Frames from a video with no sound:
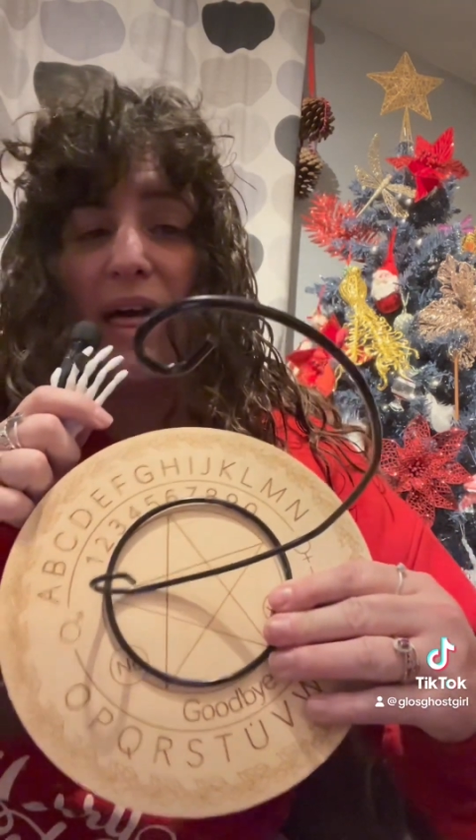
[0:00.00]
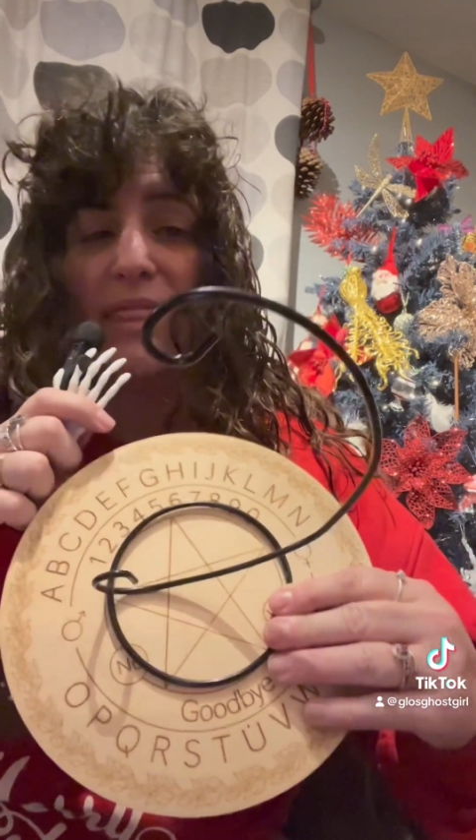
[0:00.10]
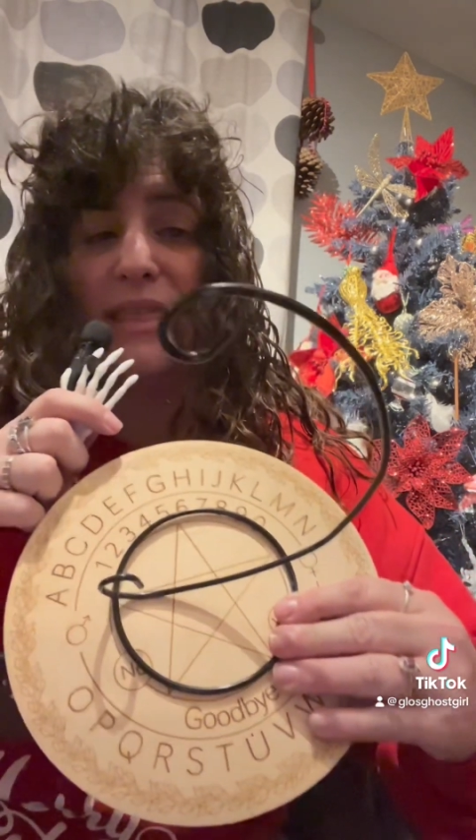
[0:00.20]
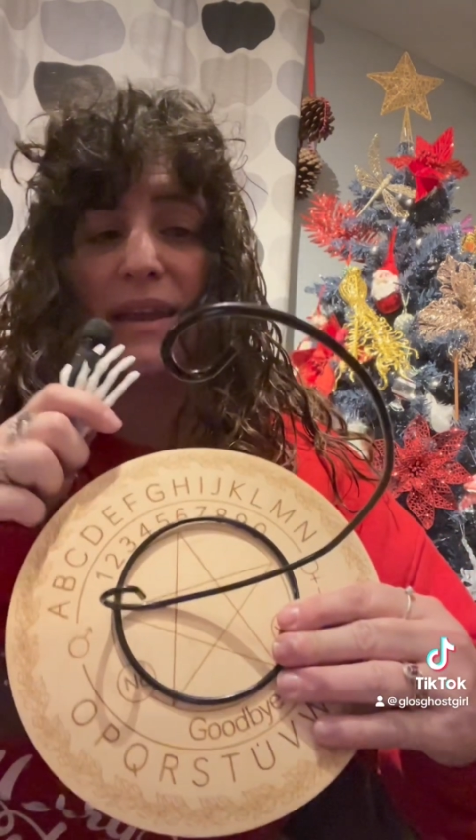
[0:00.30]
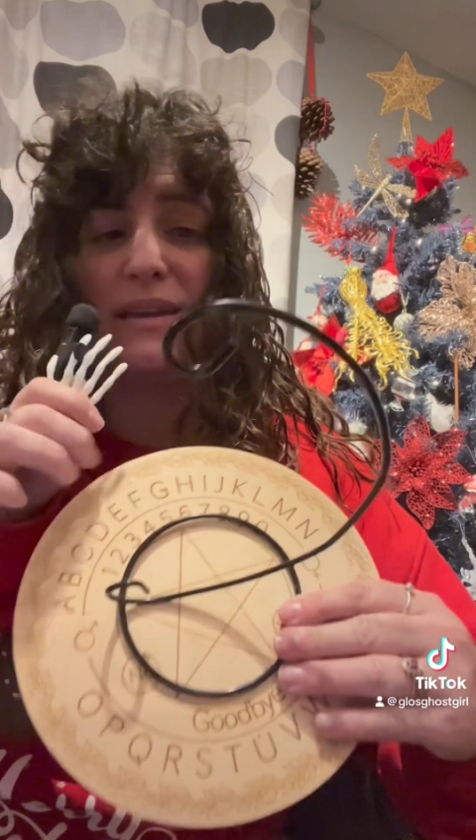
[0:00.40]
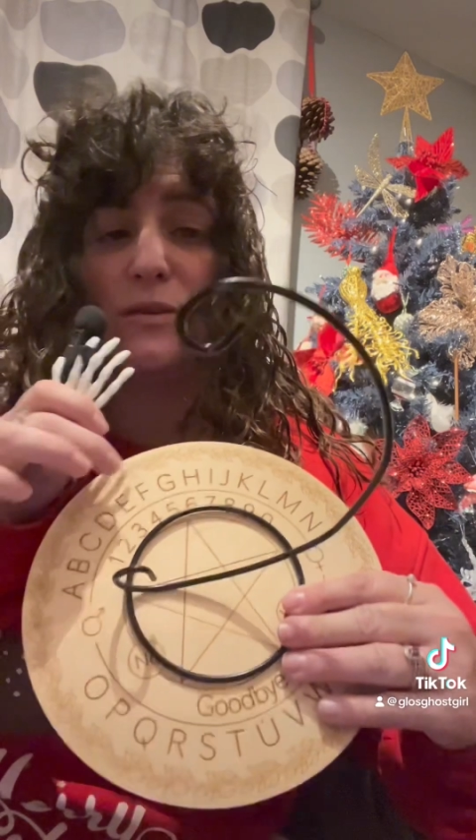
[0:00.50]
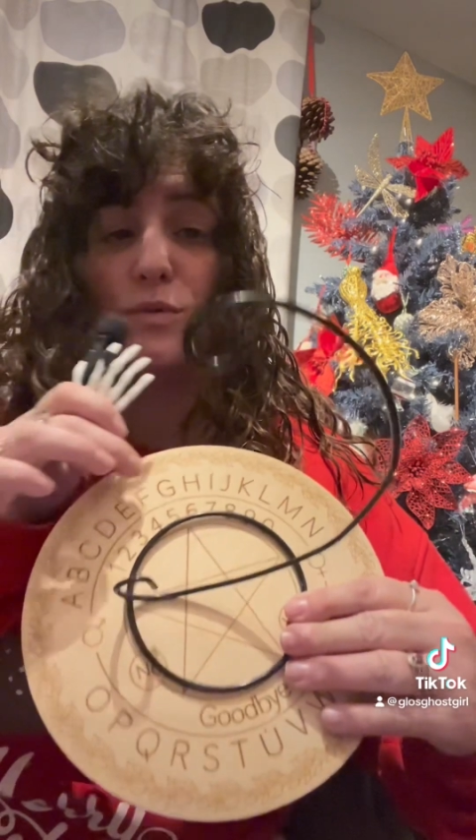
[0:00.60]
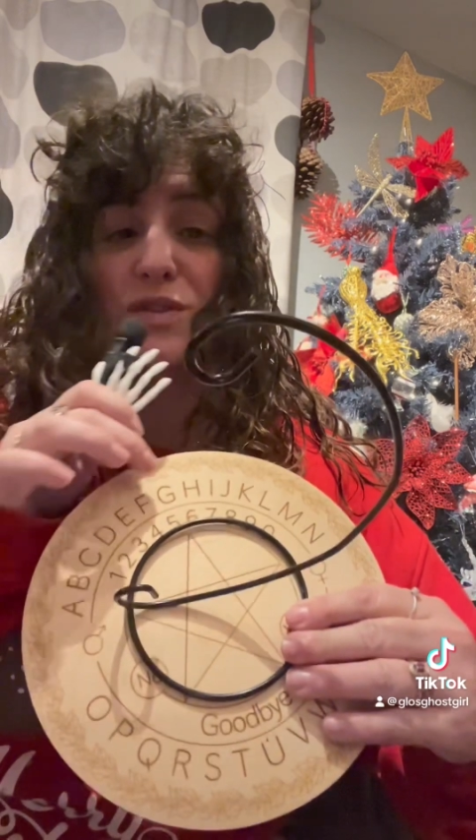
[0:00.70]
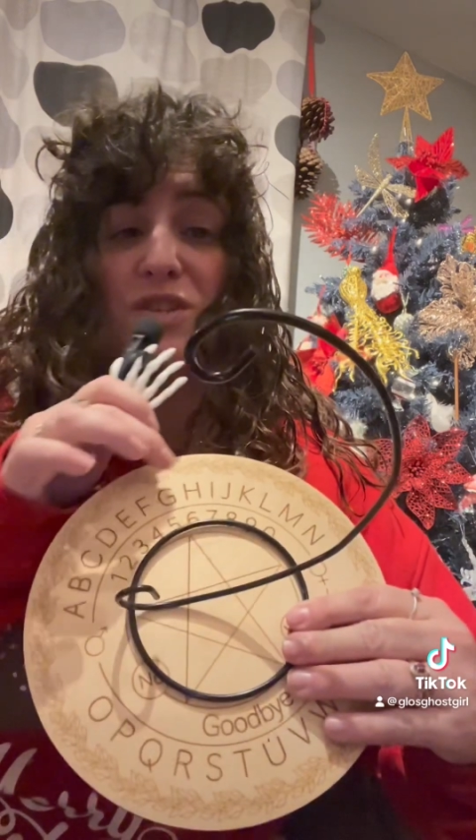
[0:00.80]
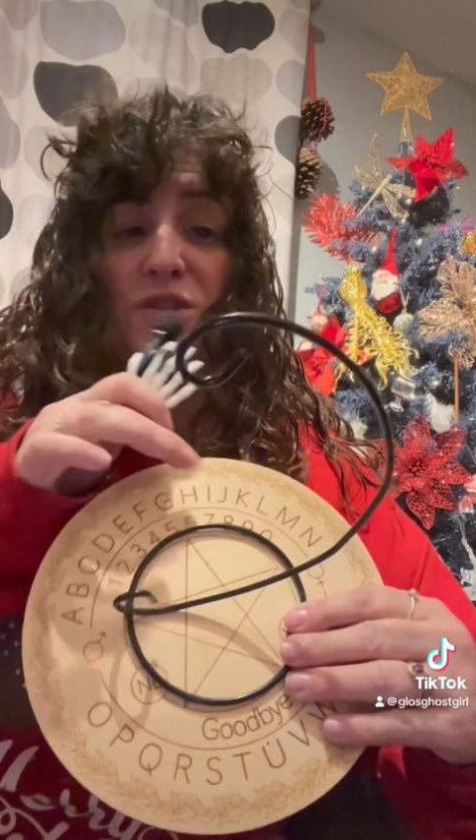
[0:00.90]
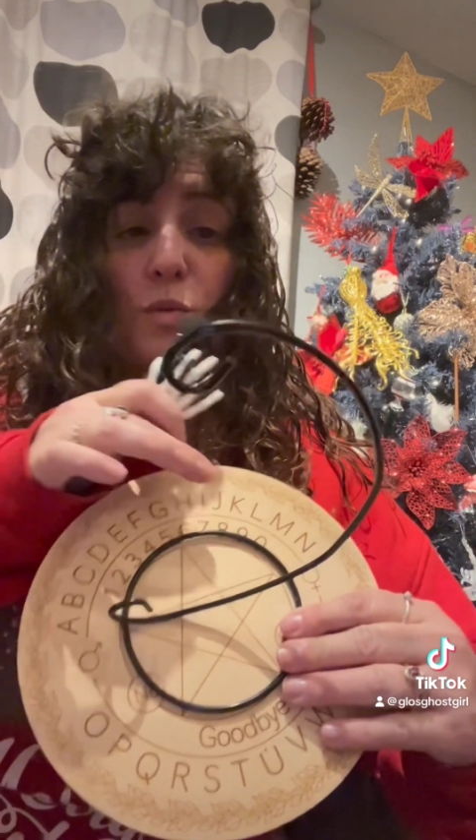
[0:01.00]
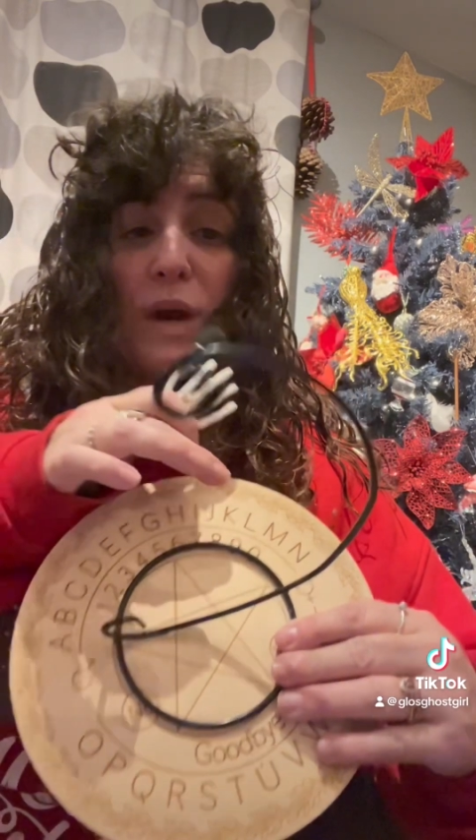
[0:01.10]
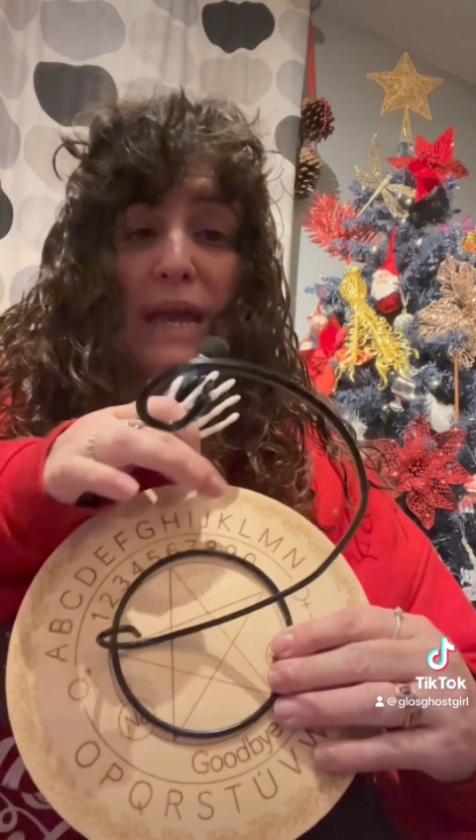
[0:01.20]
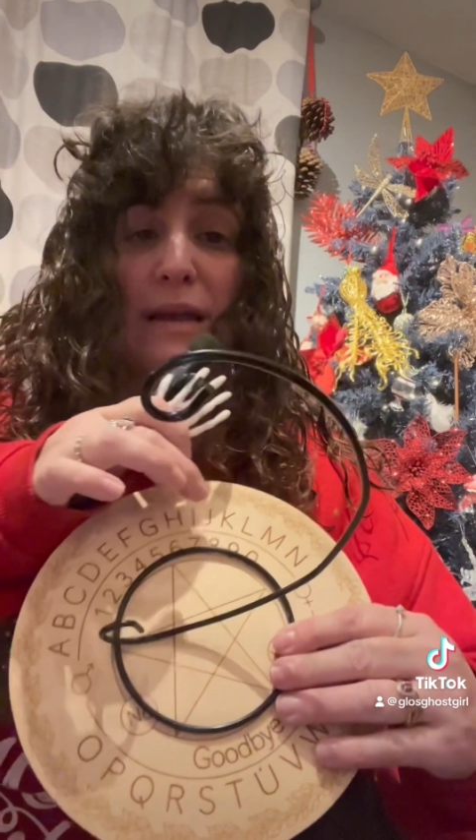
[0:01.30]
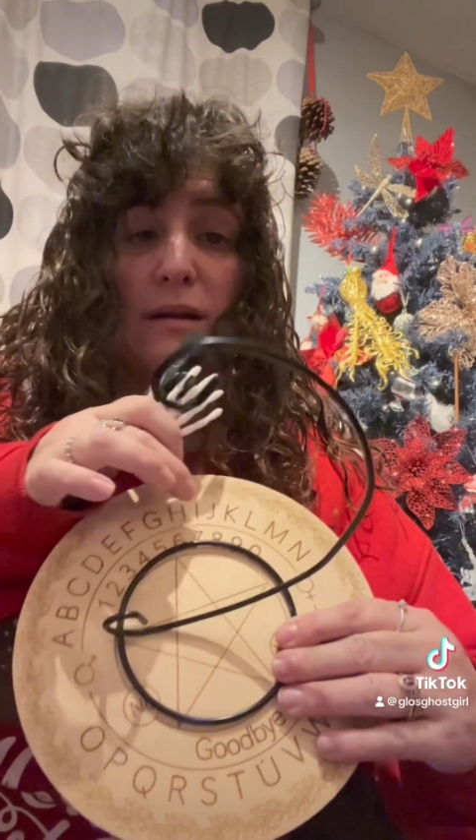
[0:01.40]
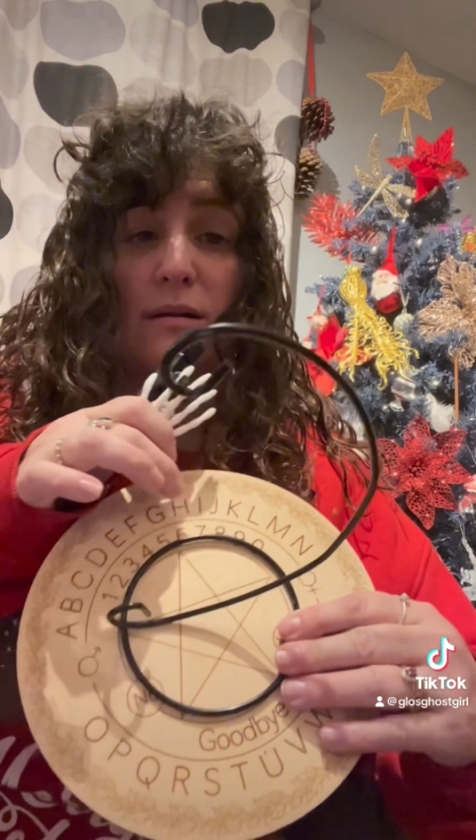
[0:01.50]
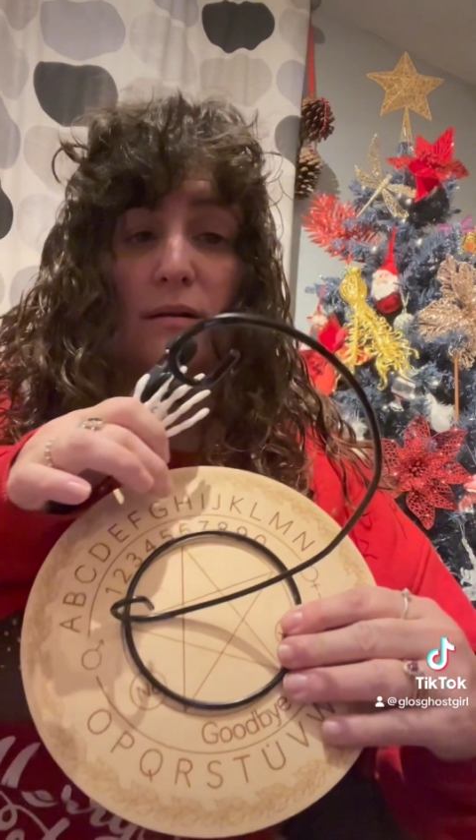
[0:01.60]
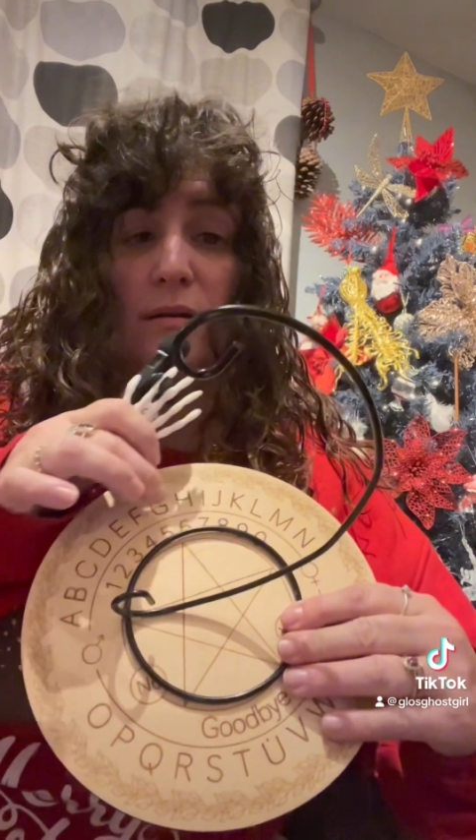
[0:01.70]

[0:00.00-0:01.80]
and then it'll swing